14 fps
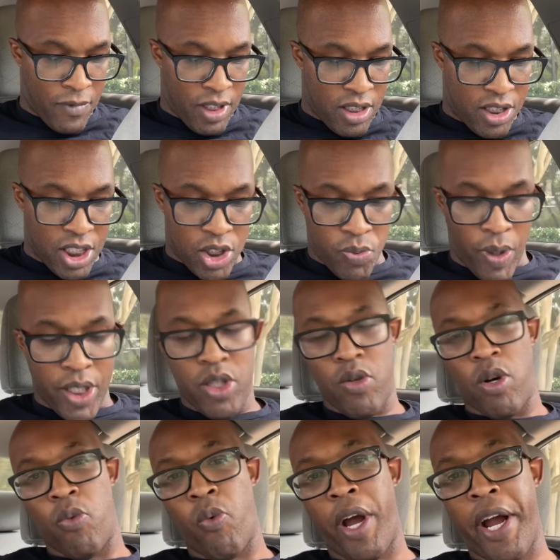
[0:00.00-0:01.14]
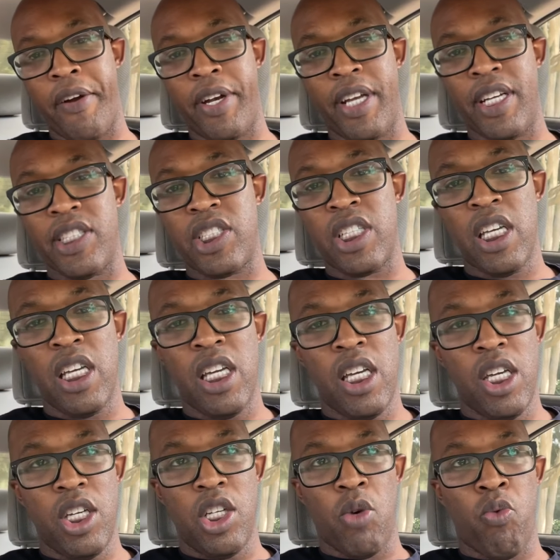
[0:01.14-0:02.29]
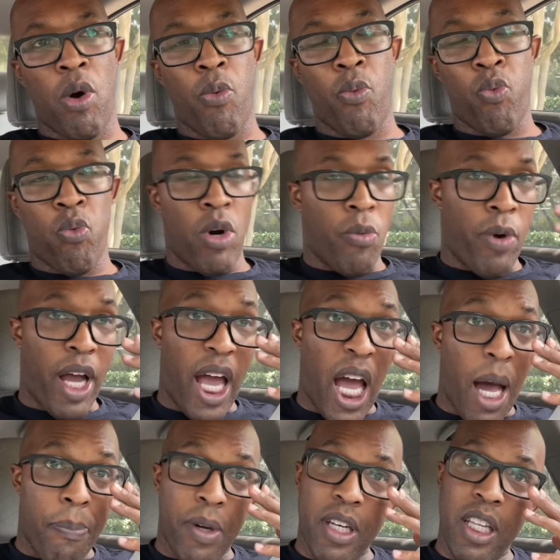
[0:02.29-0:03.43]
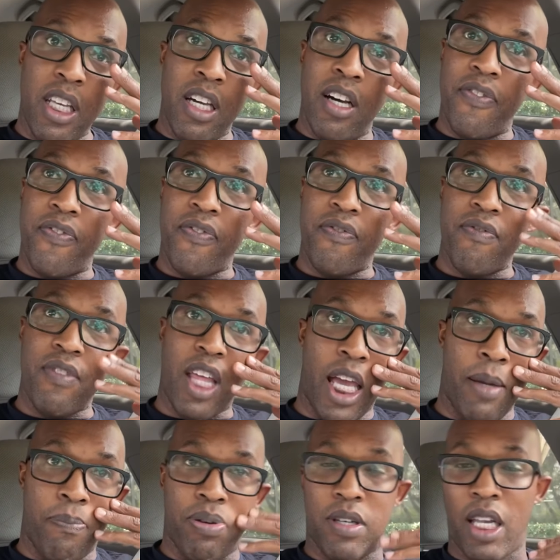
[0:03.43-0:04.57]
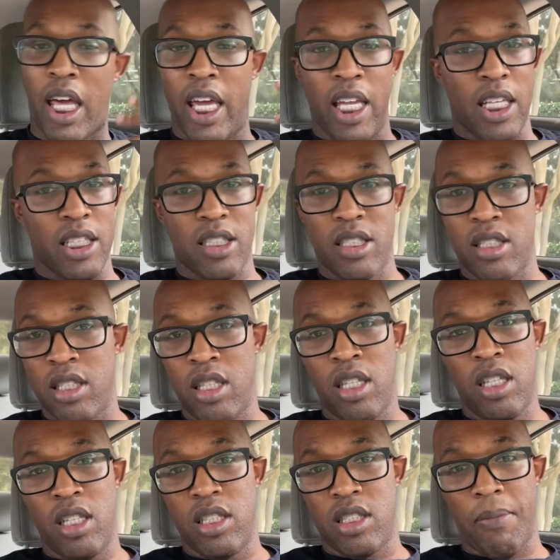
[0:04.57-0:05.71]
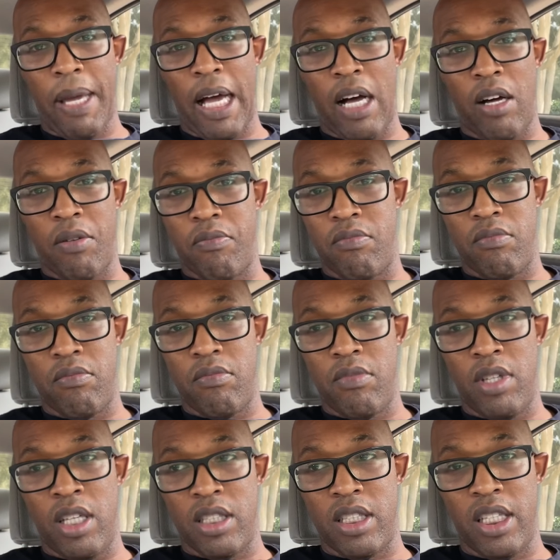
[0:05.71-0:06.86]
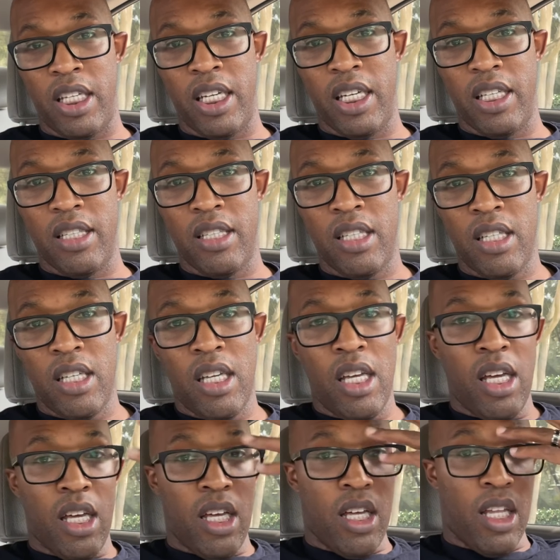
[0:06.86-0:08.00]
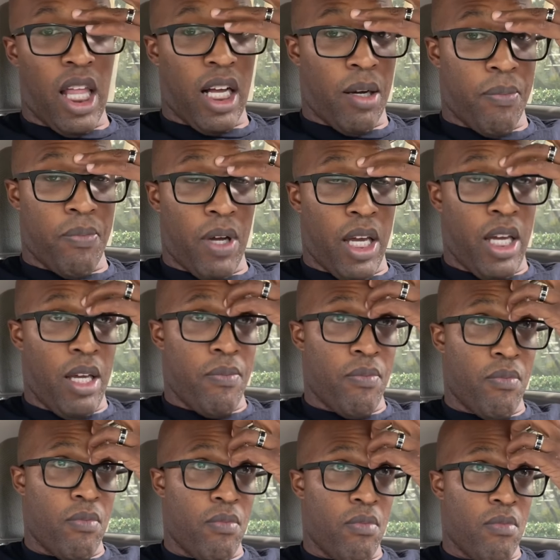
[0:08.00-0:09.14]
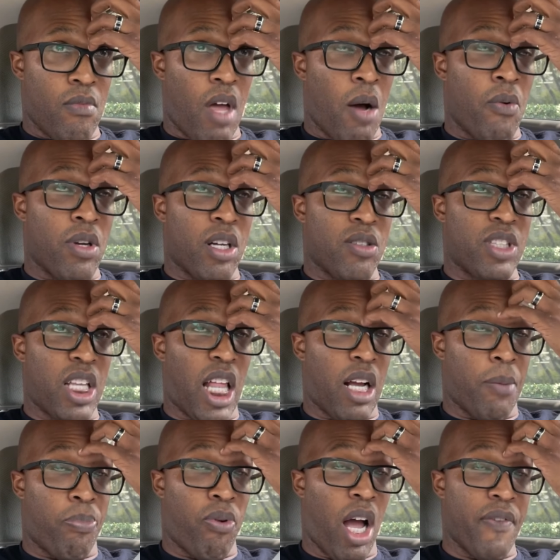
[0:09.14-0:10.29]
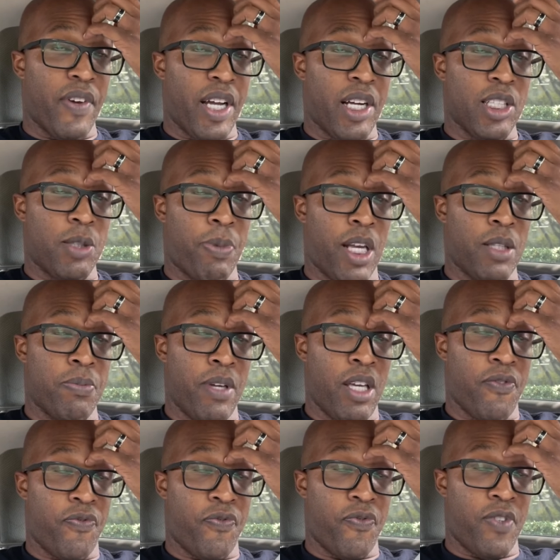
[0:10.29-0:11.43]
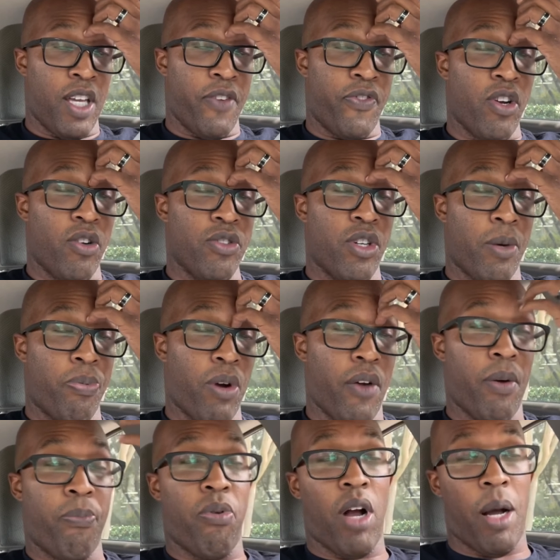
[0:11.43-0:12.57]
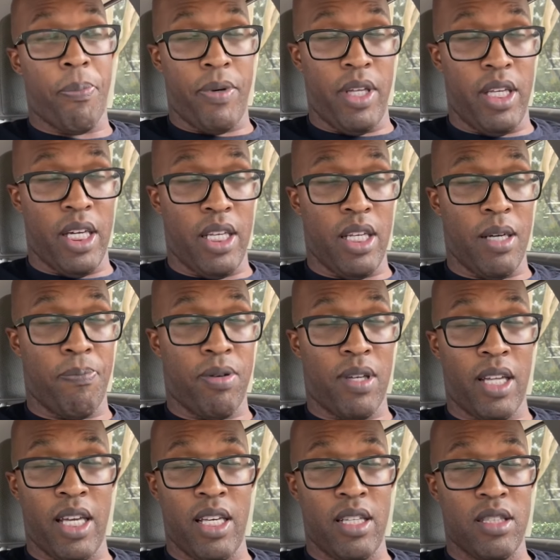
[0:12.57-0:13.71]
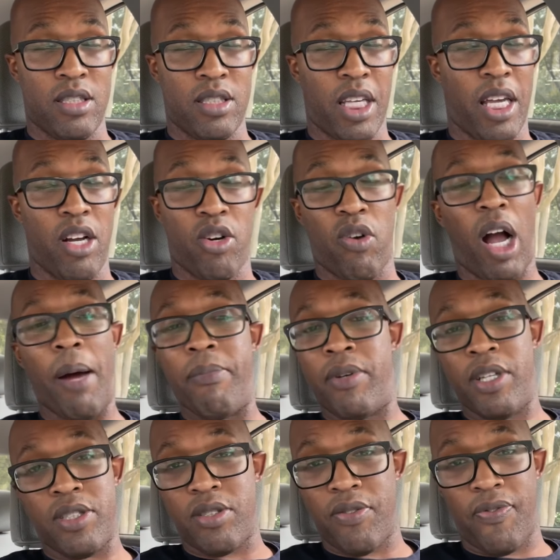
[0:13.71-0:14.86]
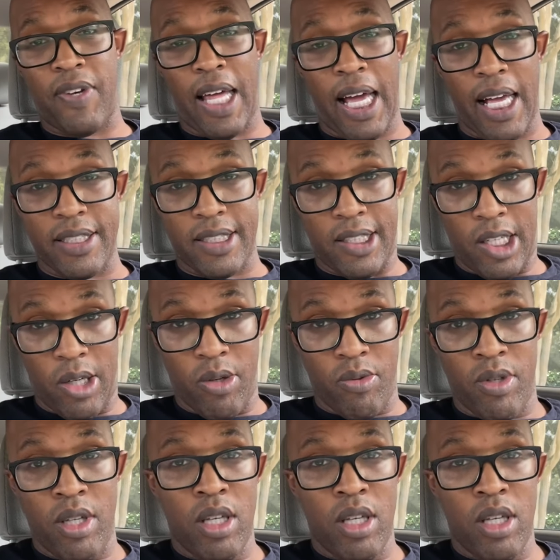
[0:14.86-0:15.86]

situational awareness, what would happen if a plane is somehow in like I want to say like a private airspace, but if you're on your private property and say a crop duster flies low,